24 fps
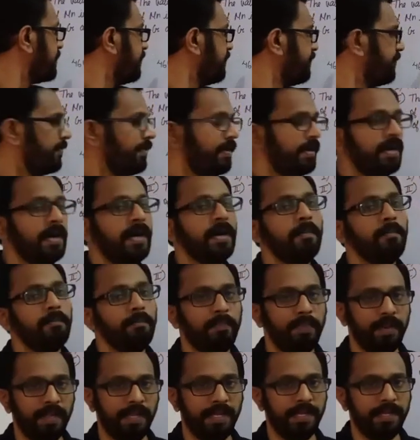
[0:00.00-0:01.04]
of
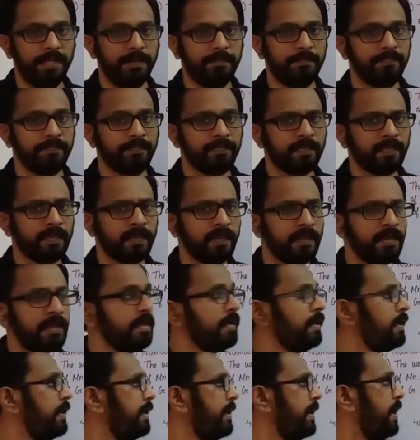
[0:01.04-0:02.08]
palladium.
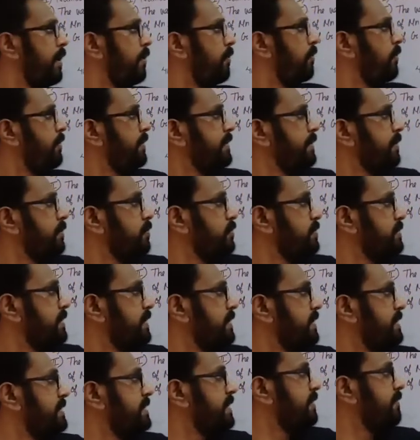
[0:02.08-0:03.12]
Now in the question
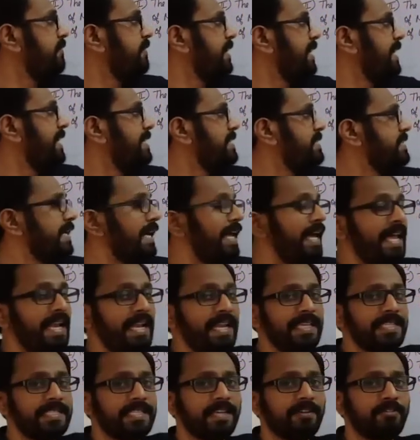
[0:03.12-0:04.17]
it is given as L
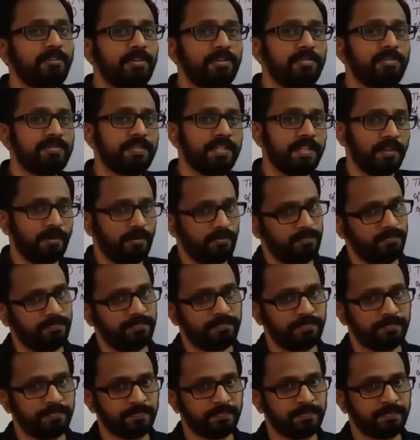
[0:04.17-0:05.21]
is equal to 0.
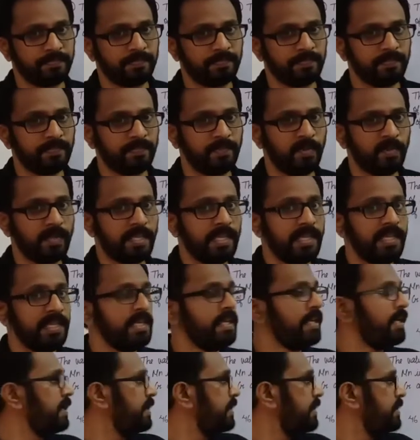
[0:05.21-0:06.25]
Okay,
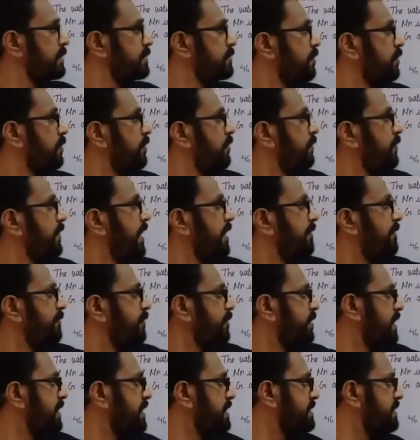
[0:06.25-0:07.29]
so we have to
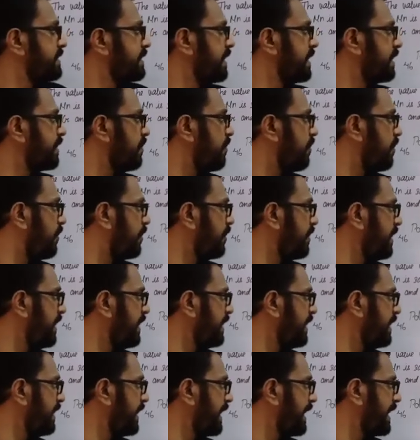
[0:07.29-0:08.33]
consider
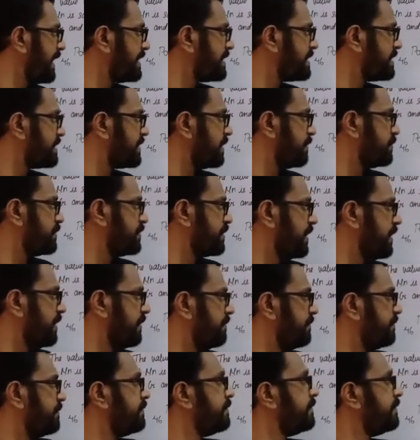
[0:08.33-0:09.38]
only S subshell.
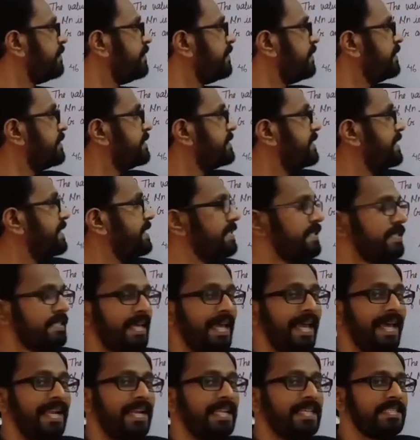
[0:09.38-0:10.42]
Since
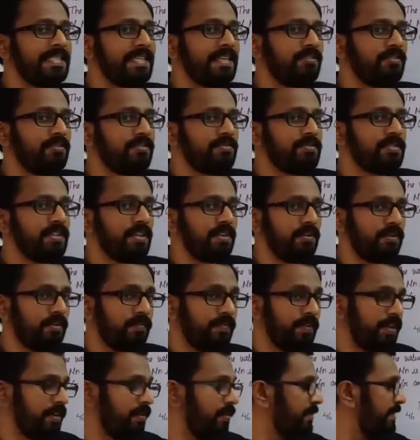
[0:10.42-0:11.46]
L is equal to 0,
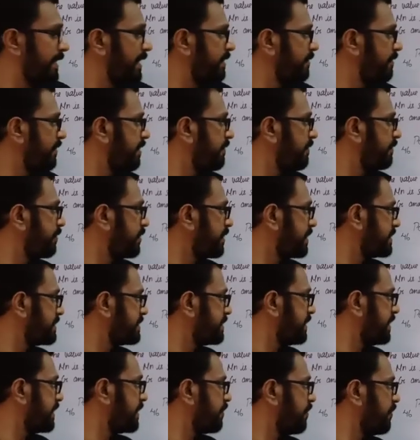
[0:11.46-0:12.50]
we know that we have to
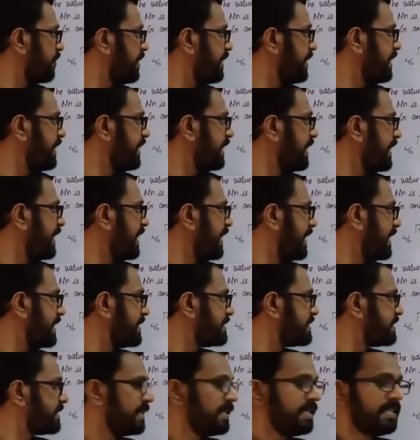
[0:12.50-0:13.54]
consider only
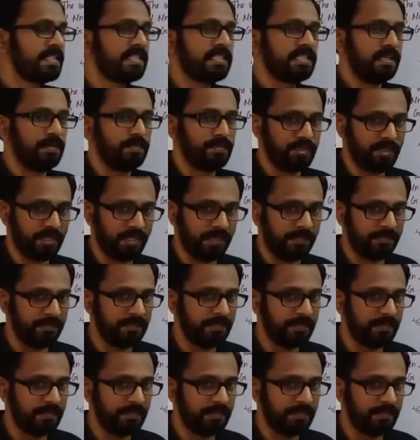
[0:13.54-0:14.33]
S subshell.